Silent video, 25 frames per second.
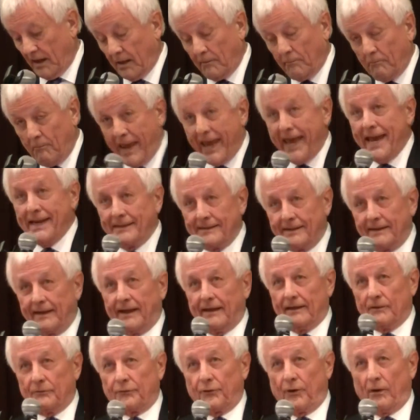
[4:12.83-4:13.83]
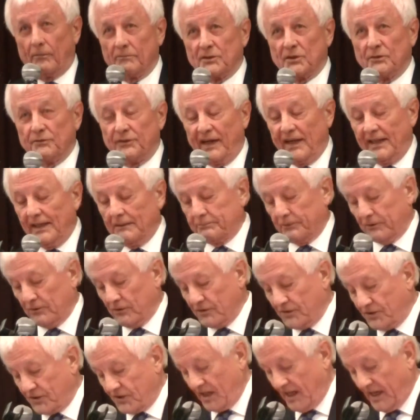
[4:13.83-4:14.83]
mandate from
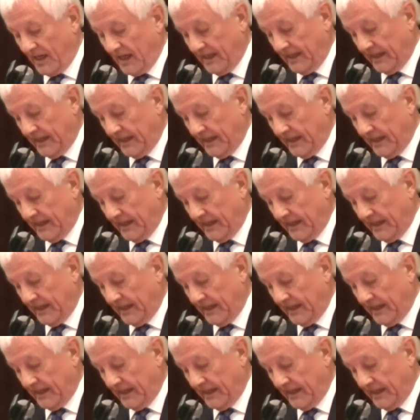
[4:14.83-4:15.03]
developers.